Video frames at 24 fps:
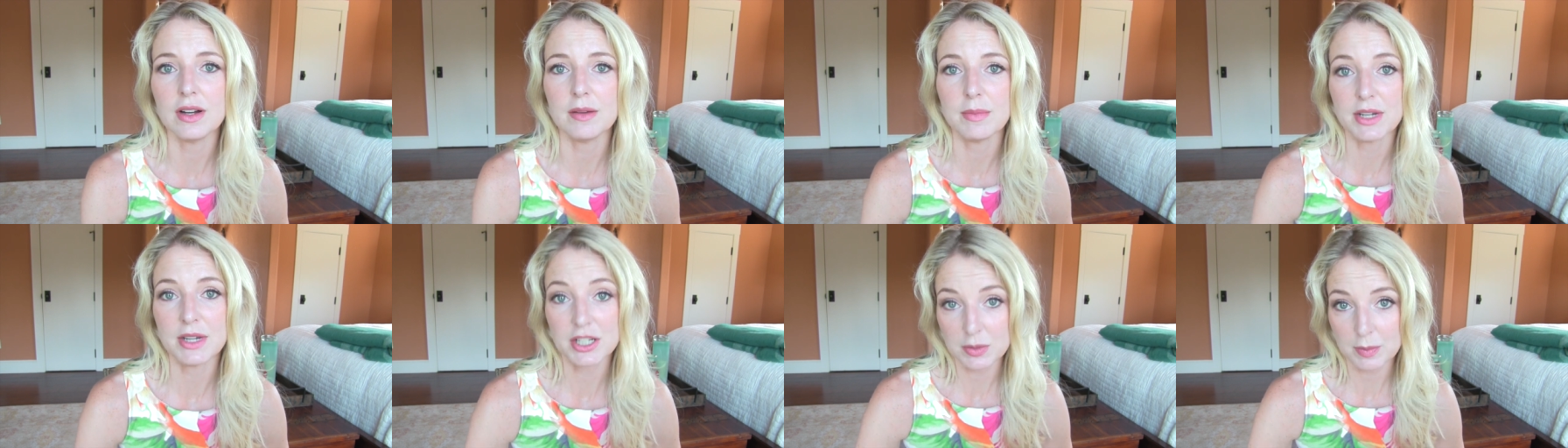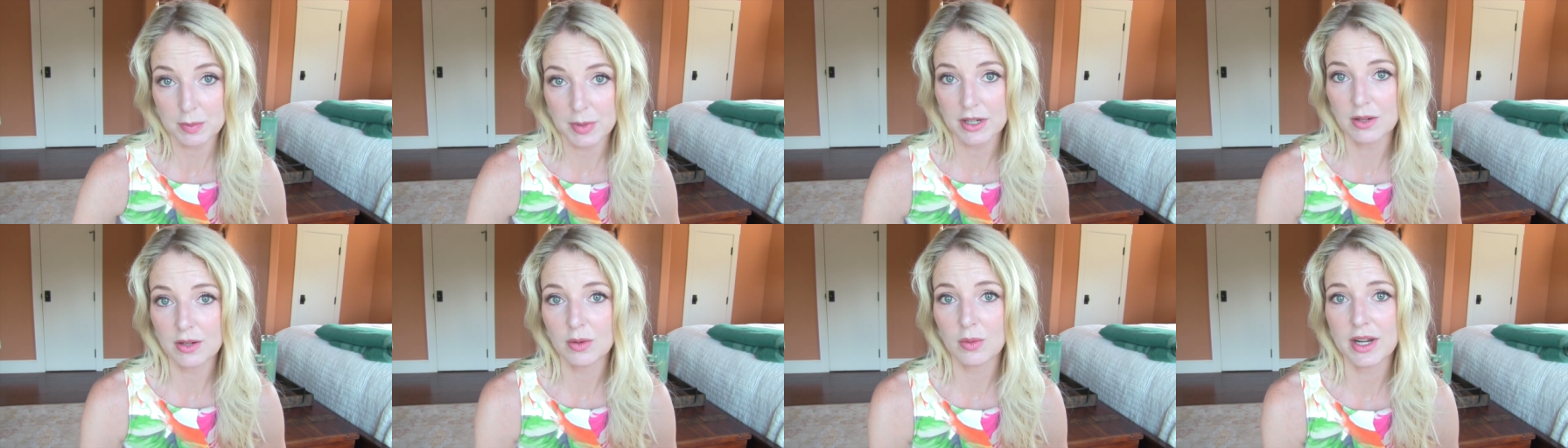a
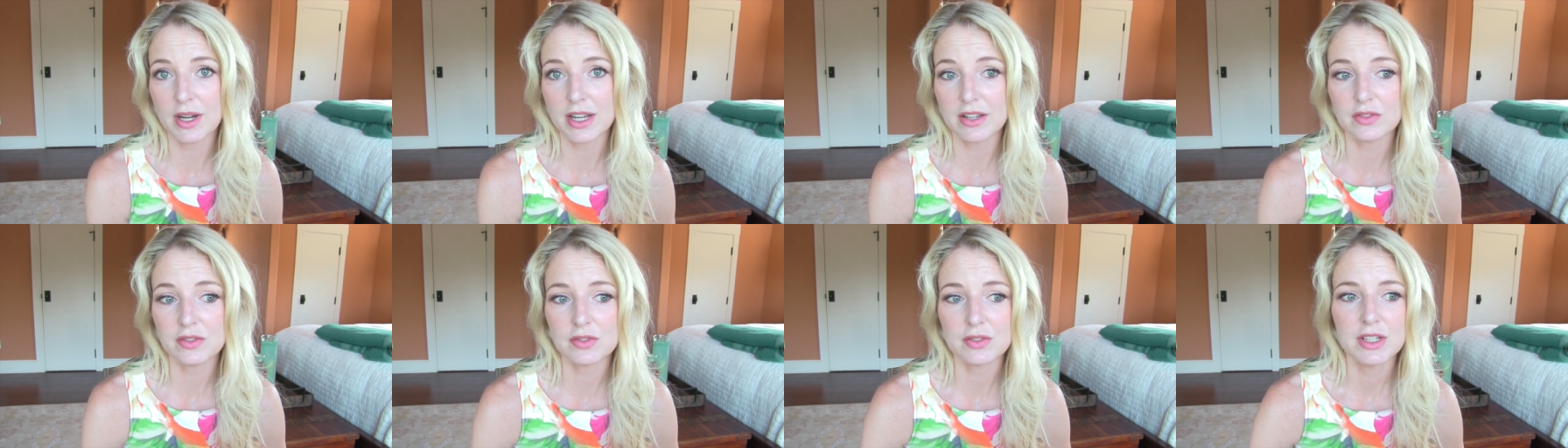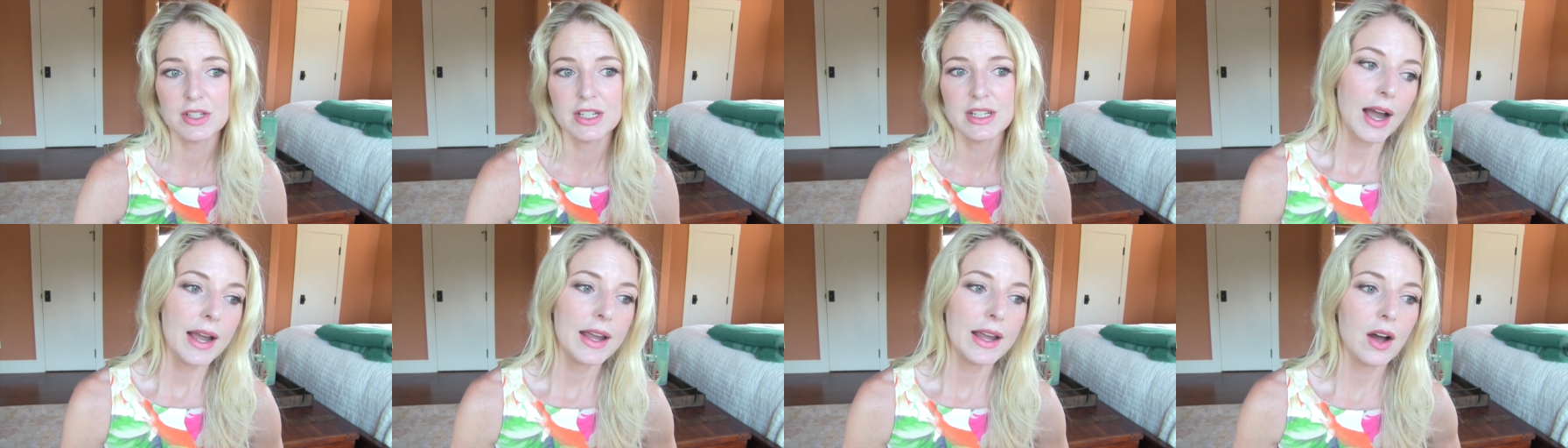much better wife.
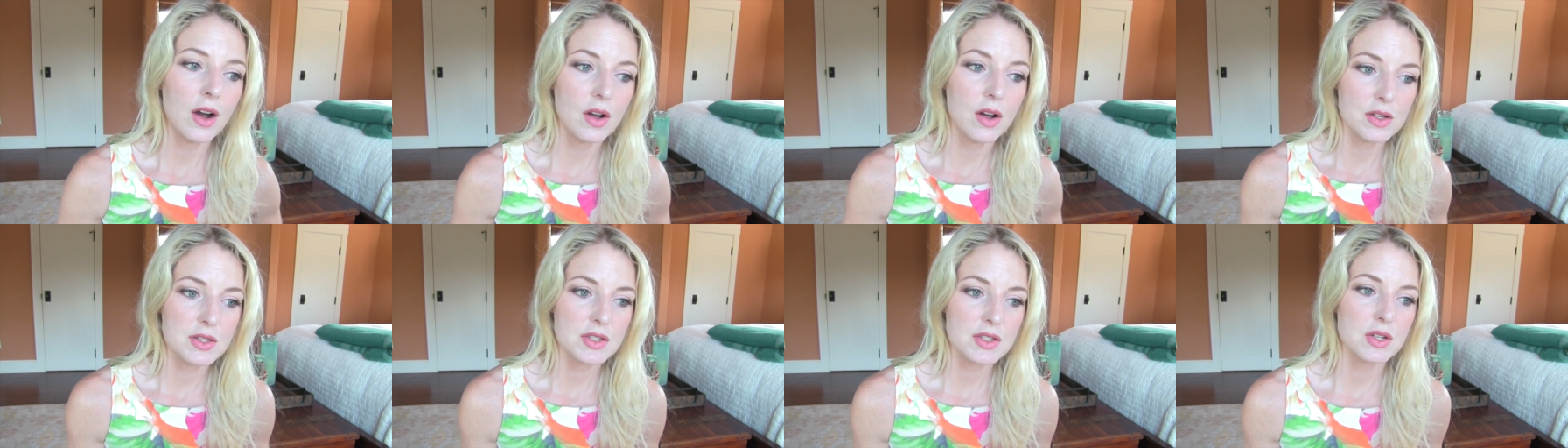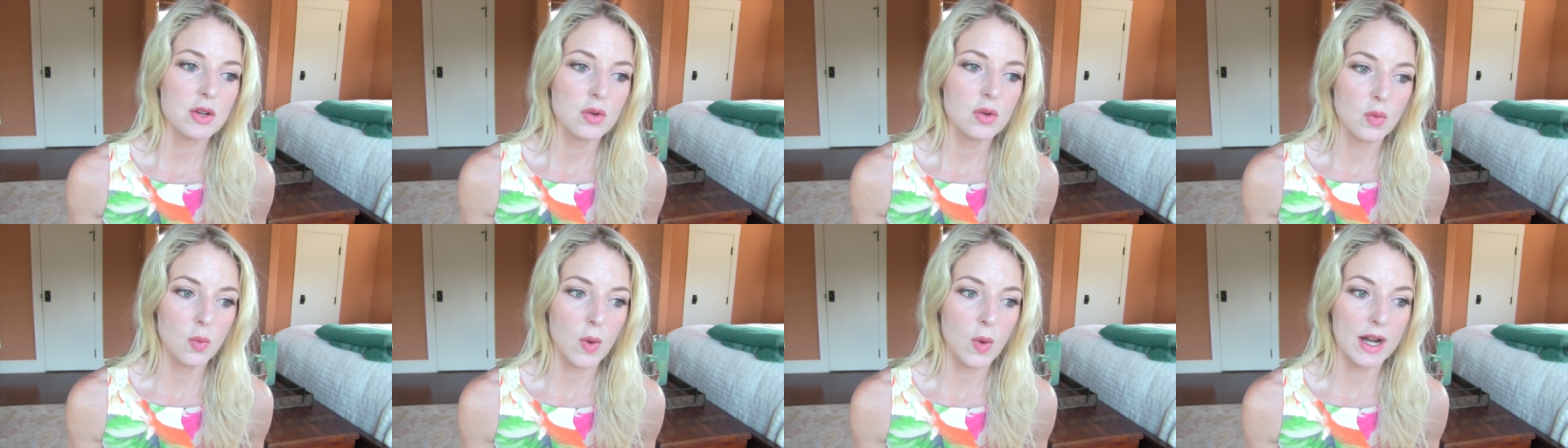I
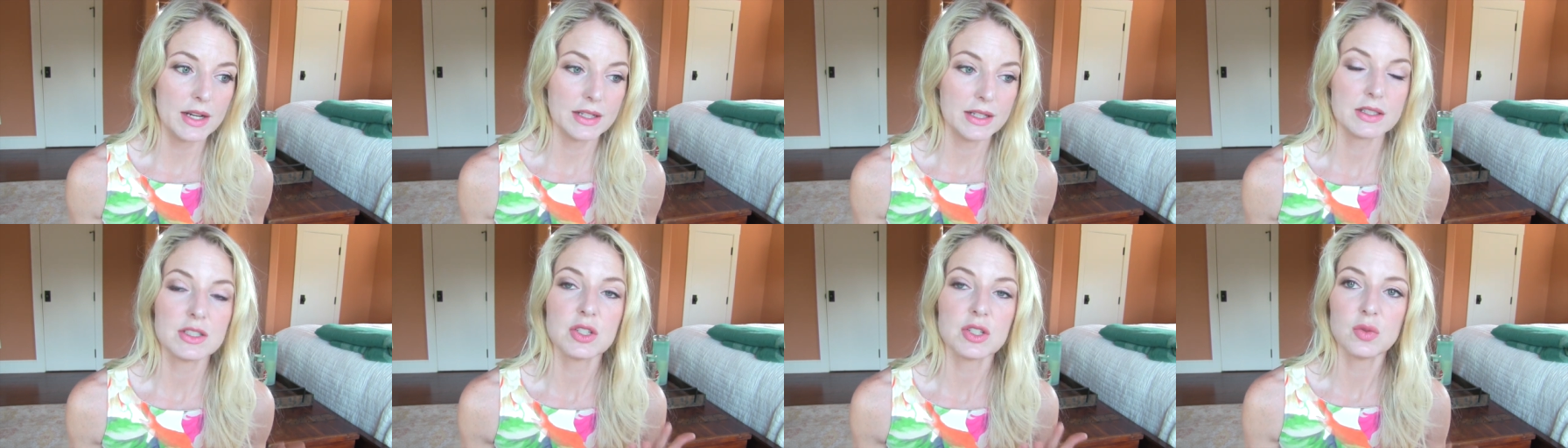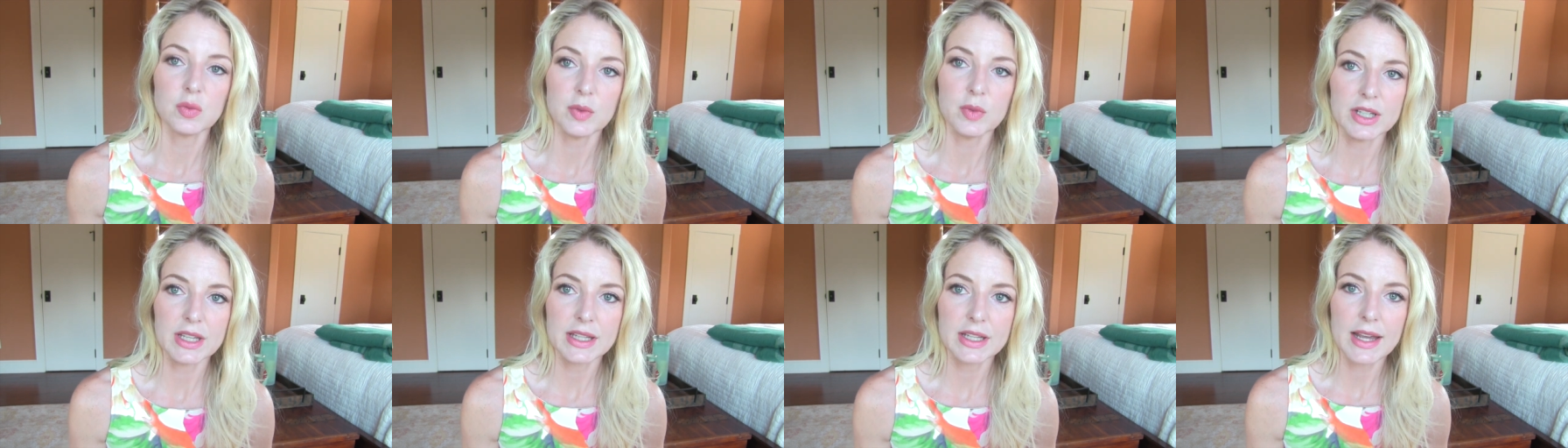also wanted to
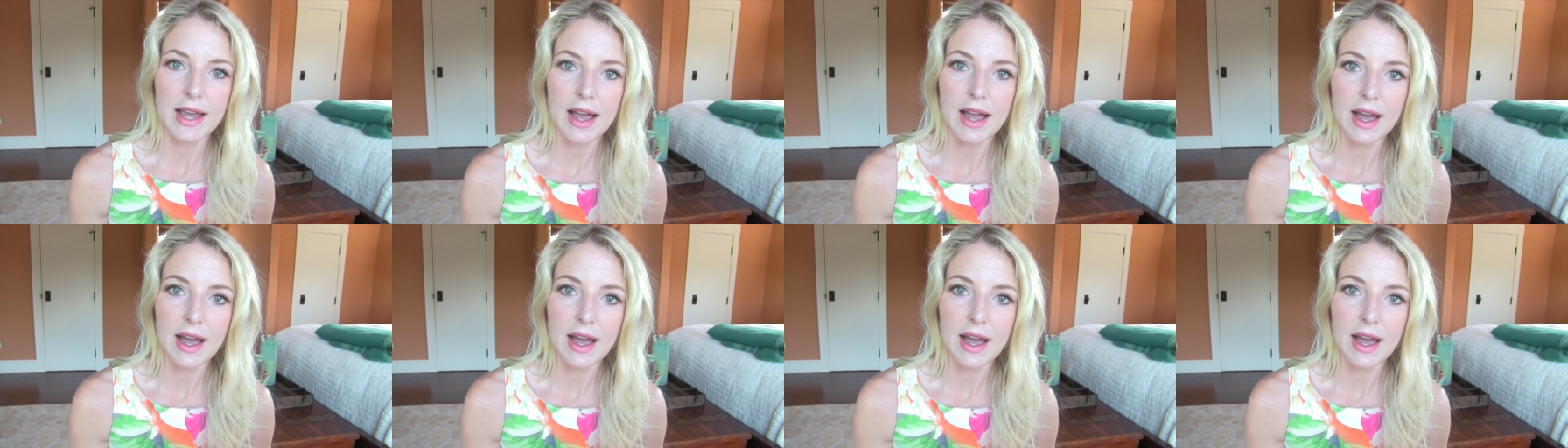really